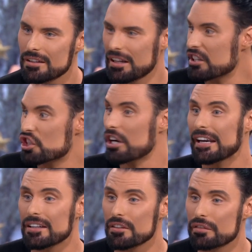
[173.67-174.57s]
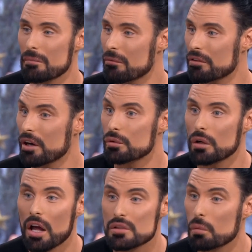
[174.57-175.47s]
like Jean from up the road,
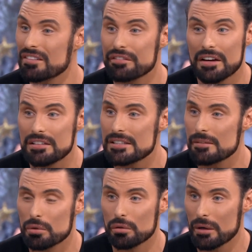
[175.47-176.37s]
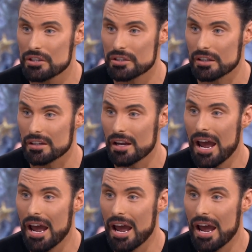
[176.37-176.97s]
will ask one very simple question